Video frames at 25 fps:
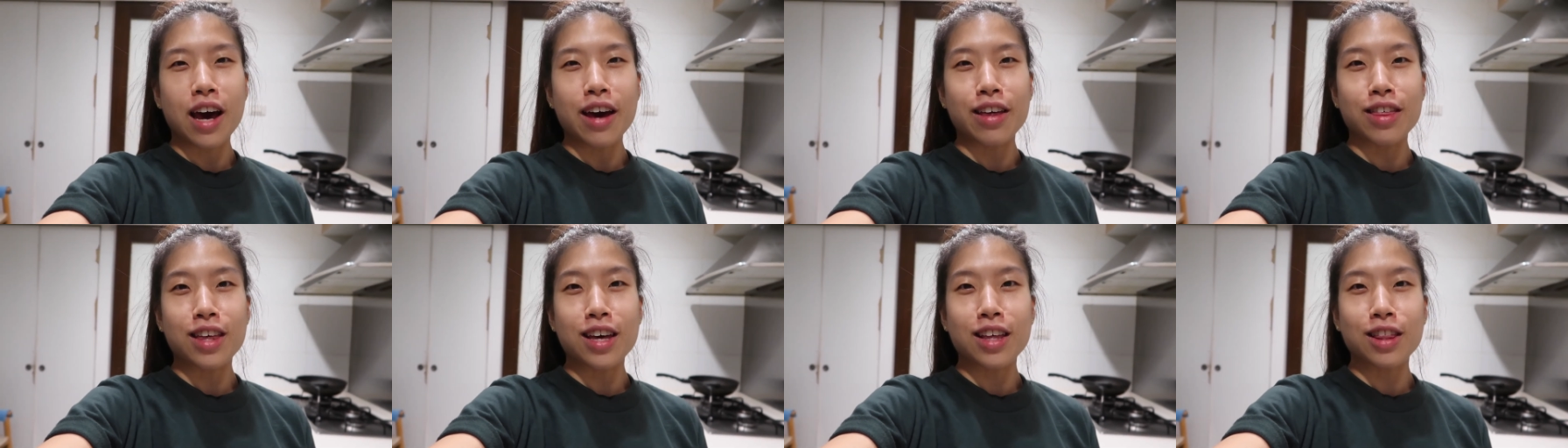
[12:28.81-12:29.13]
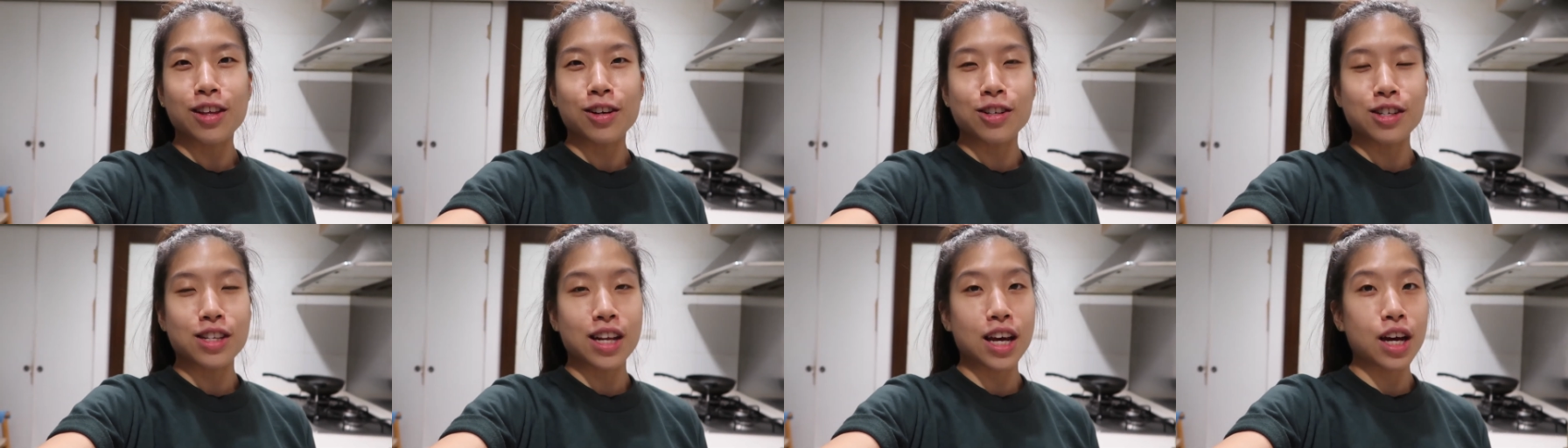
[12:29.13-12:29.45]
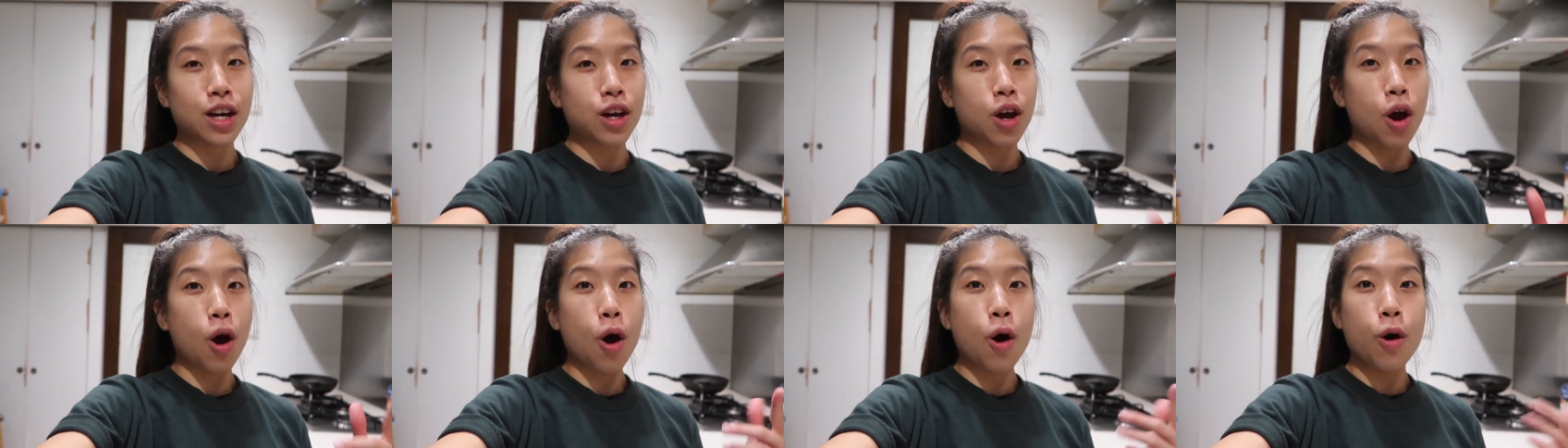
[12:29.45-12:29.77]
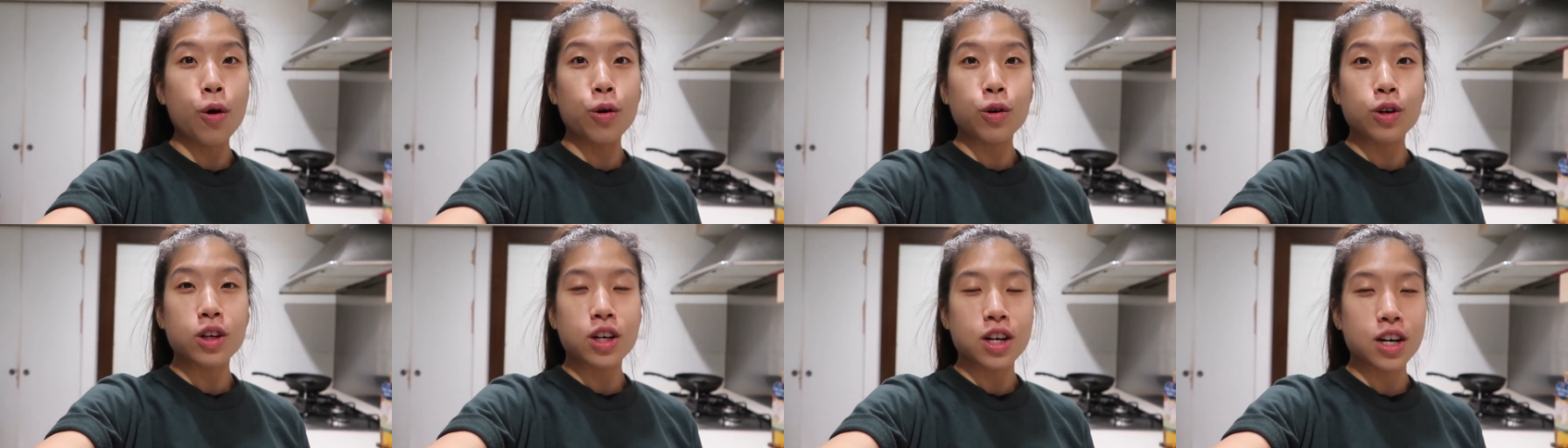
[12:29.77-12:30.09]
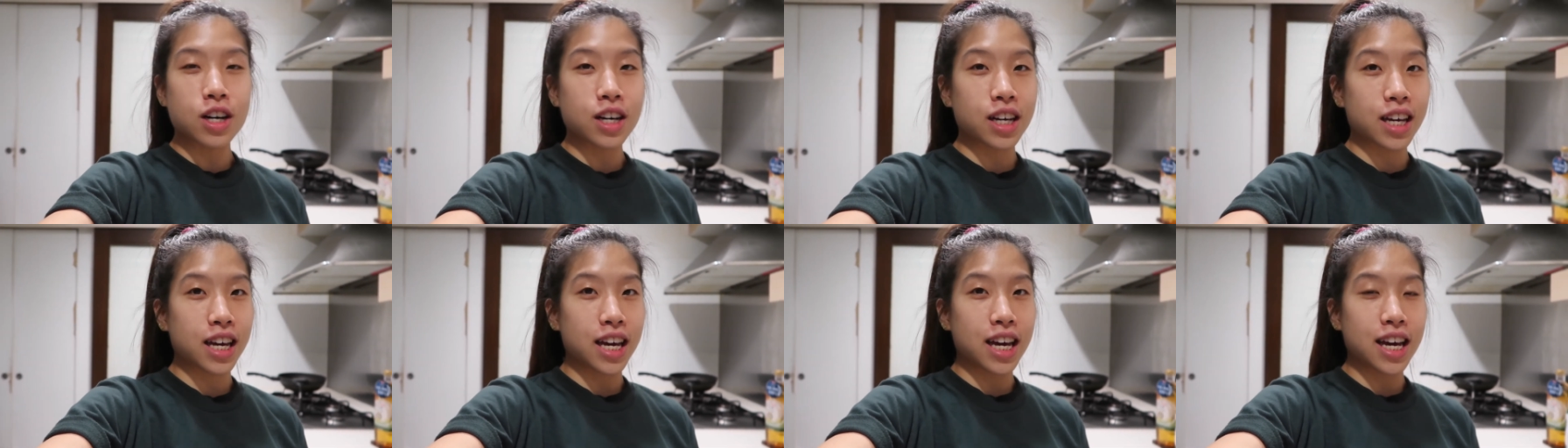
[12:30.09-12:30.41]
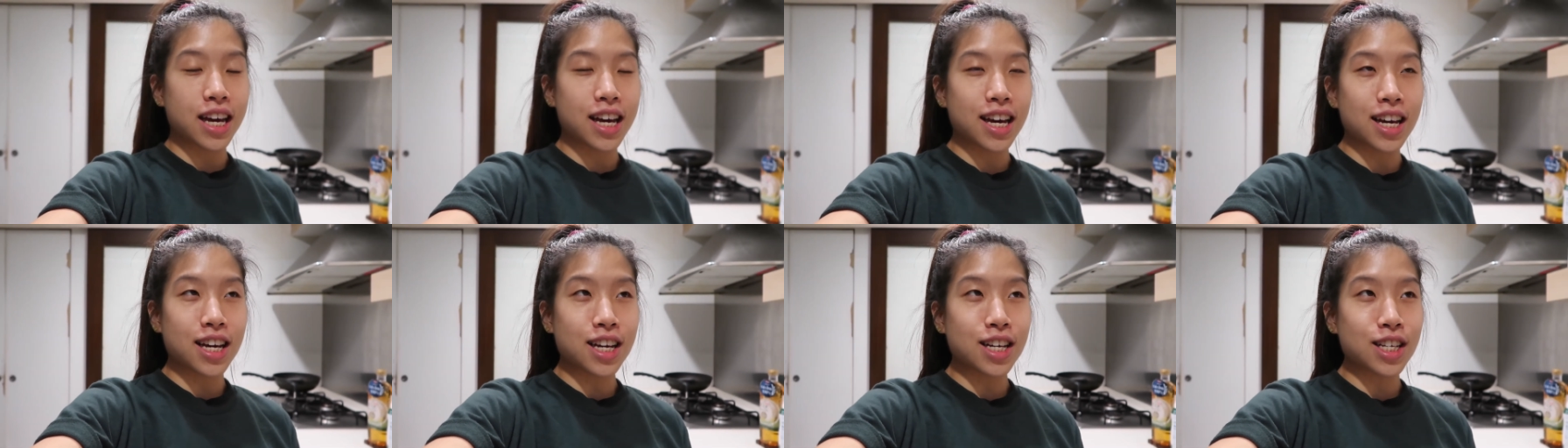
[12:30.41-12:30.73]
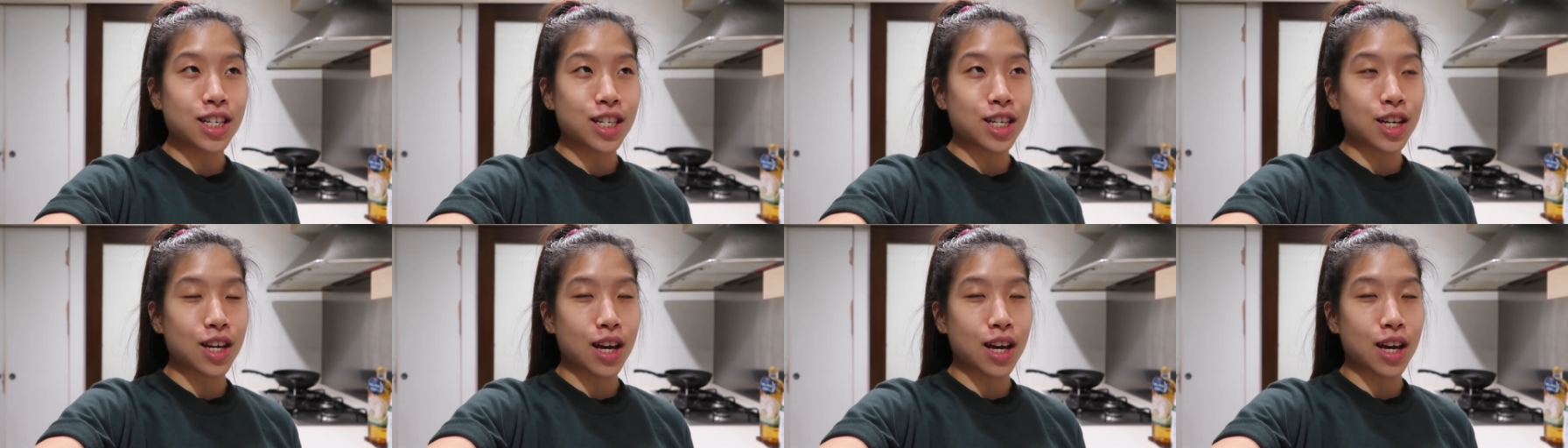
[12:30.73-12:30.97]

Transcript: I think there's like oat cookies.